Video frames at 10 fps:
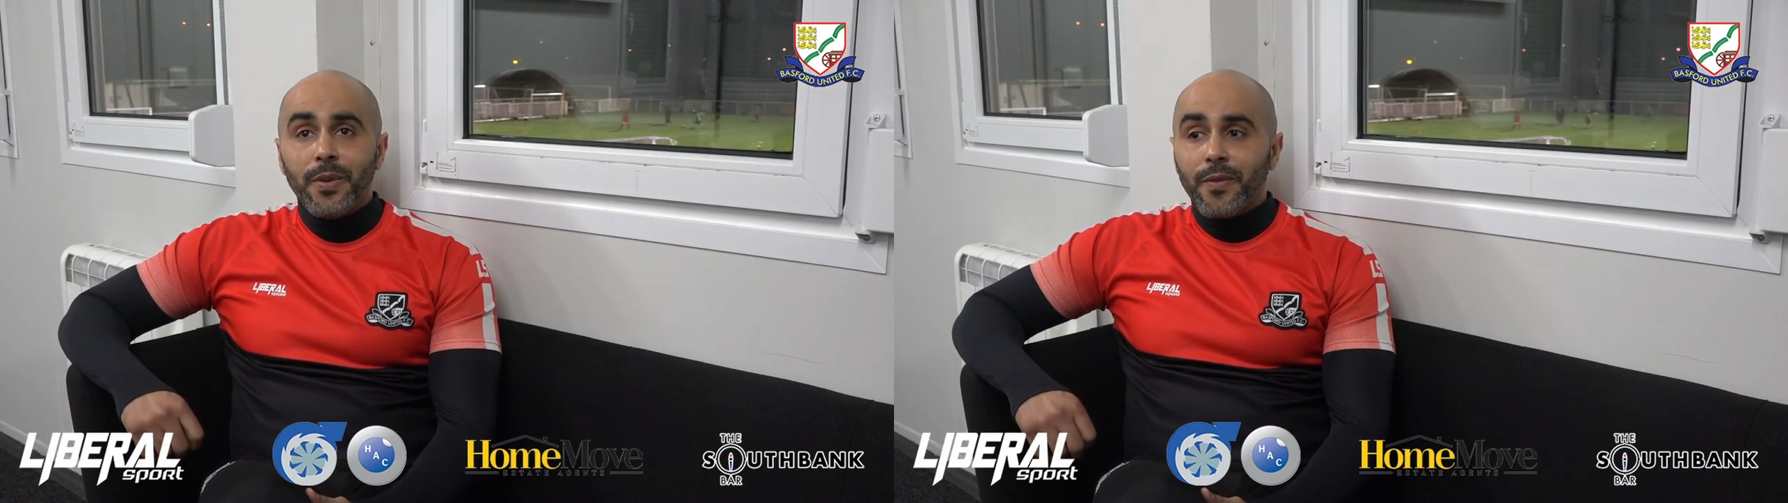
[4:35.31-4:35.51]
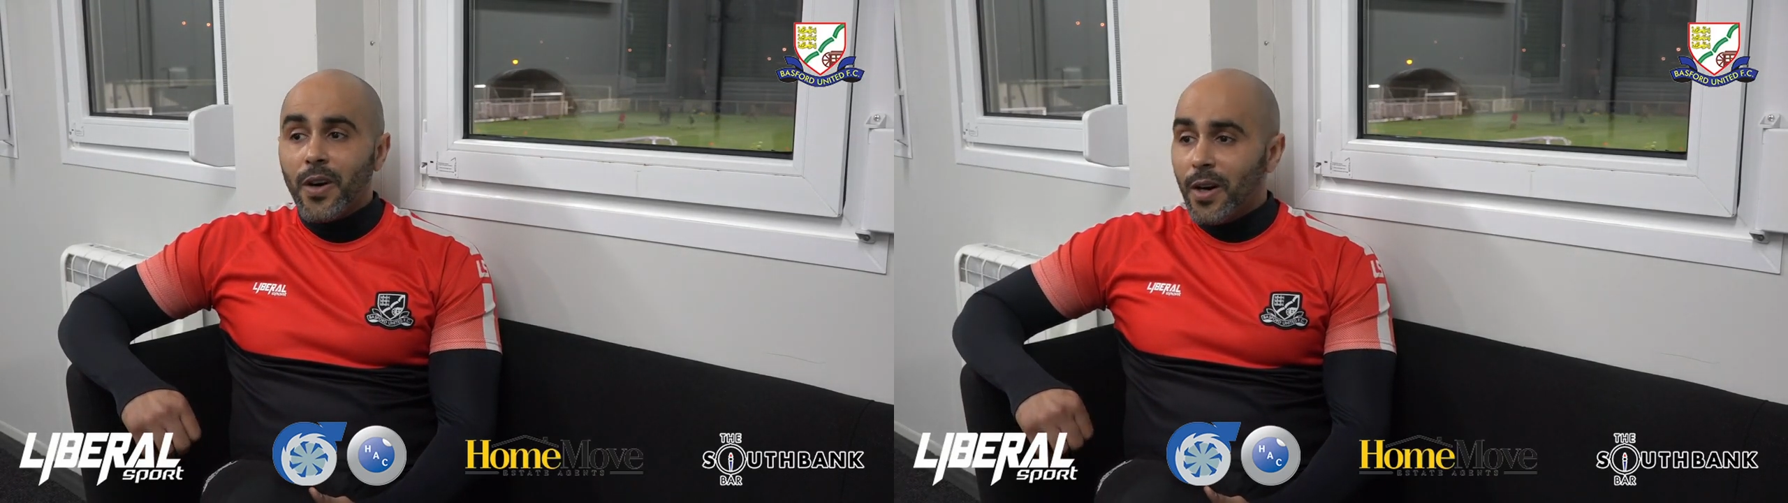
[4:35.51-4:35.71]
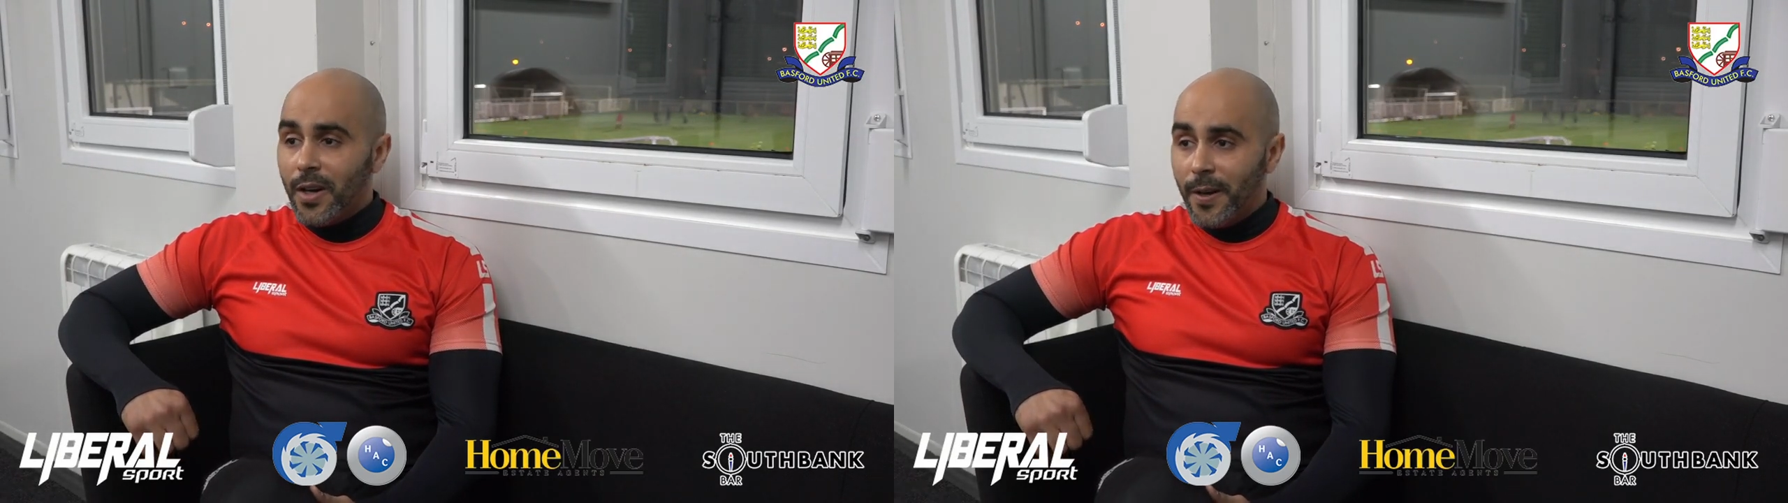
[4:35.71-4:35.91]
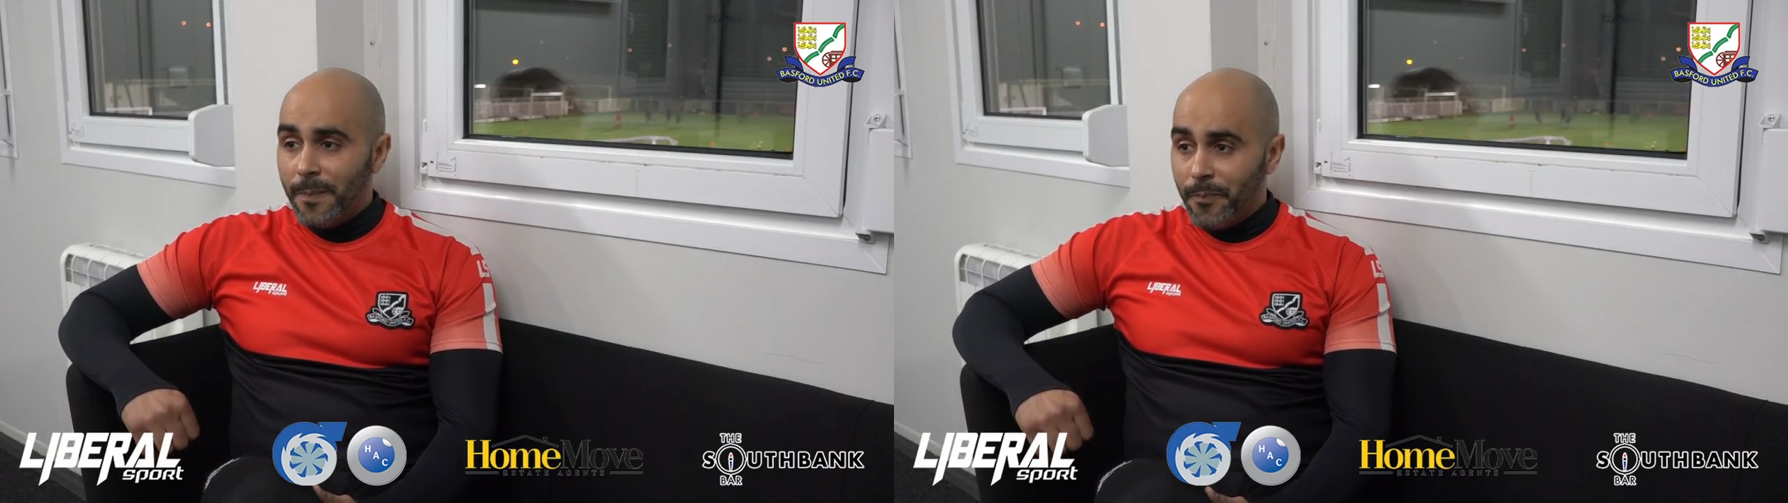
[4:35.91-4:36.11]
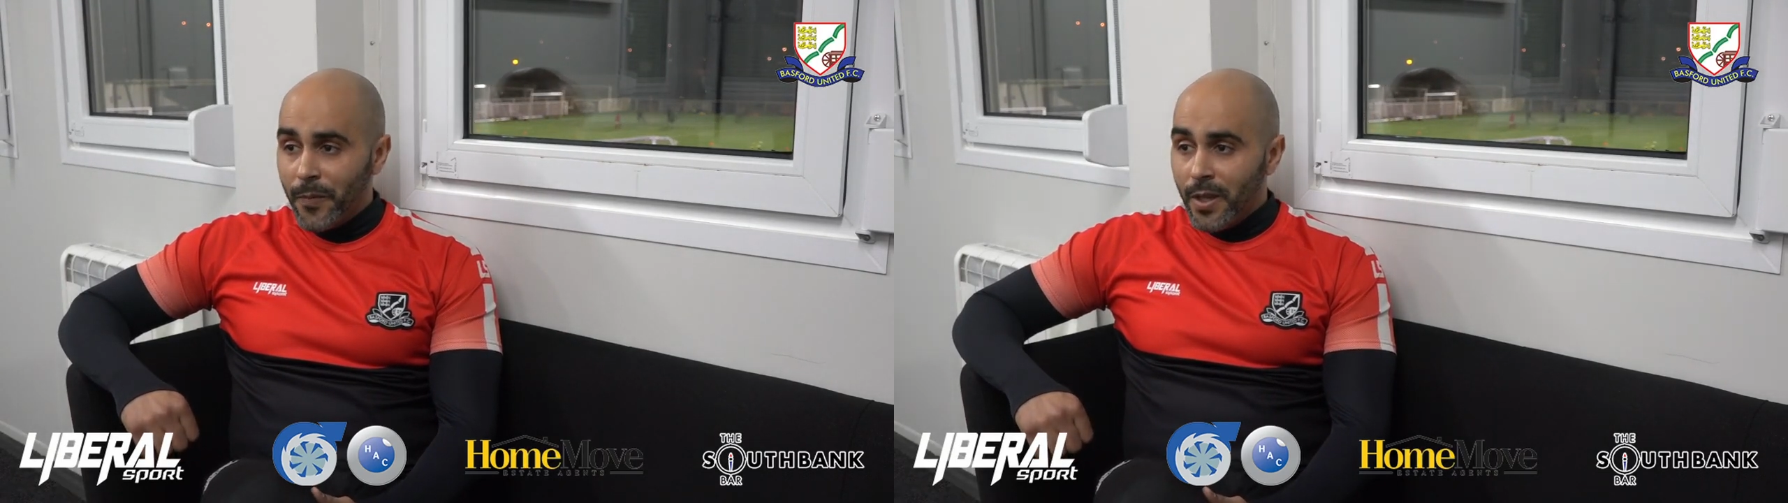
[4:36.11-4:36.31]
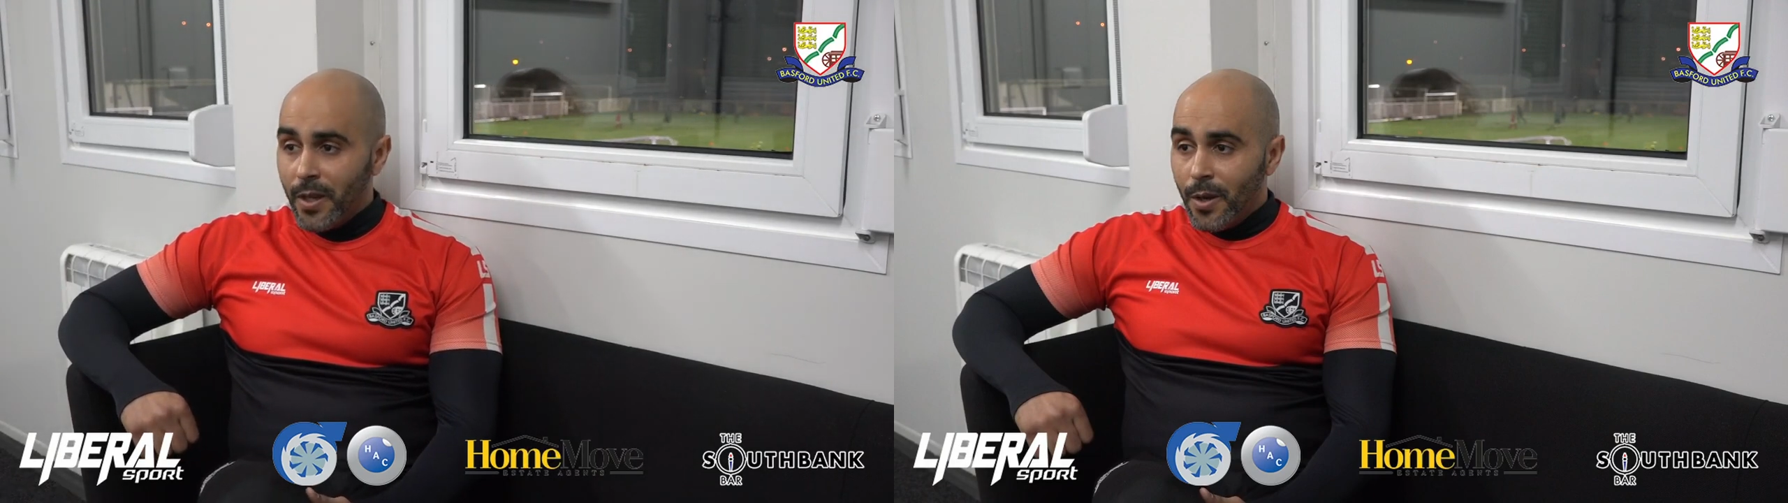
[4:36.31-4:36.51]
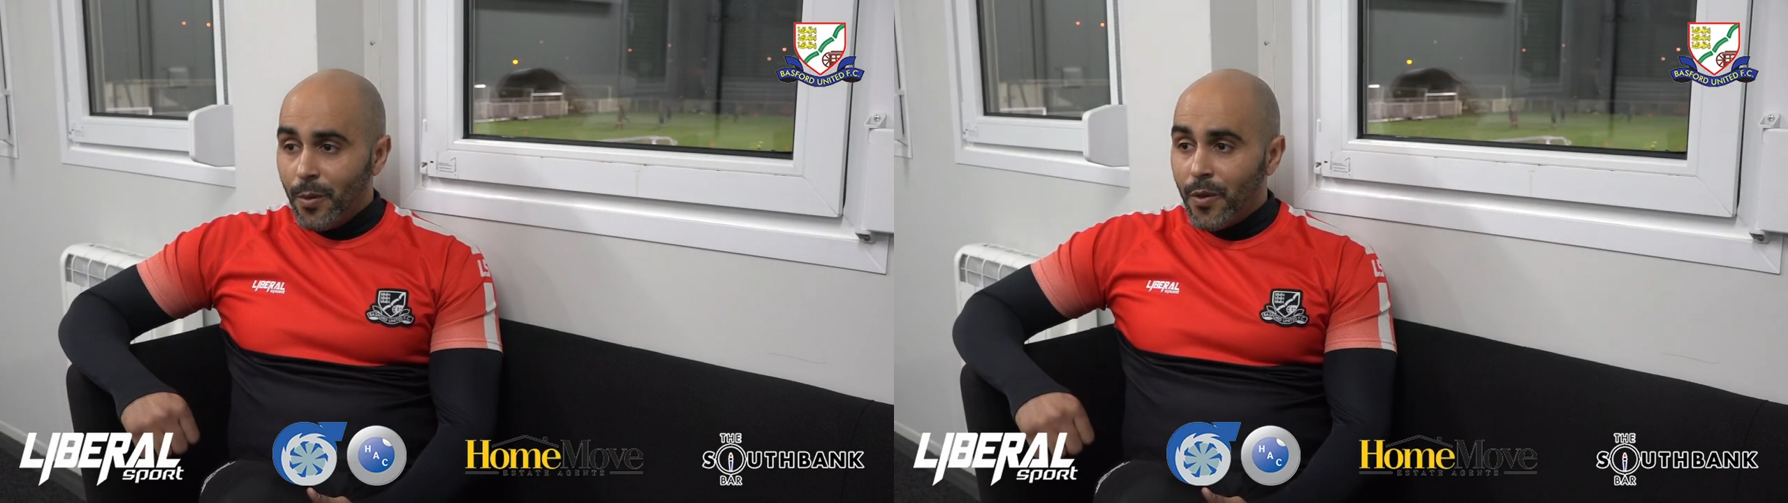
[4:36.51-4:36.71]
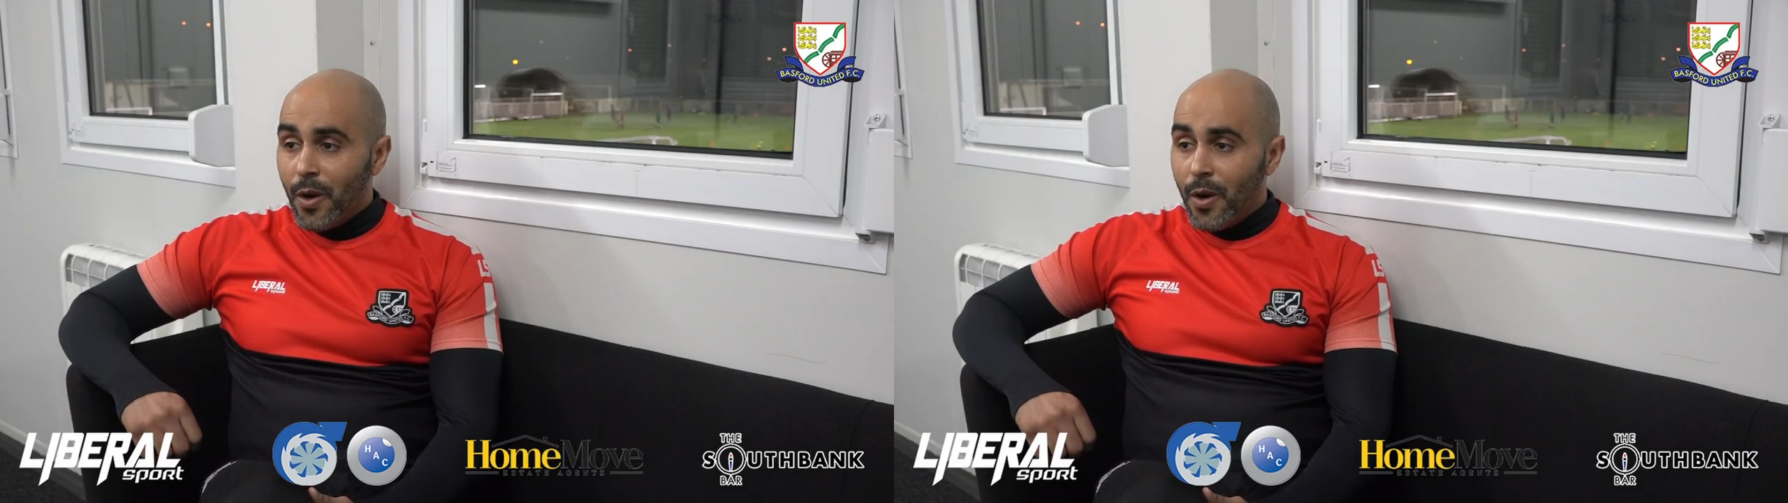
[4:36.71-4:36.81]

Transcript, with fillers: We've got um, we've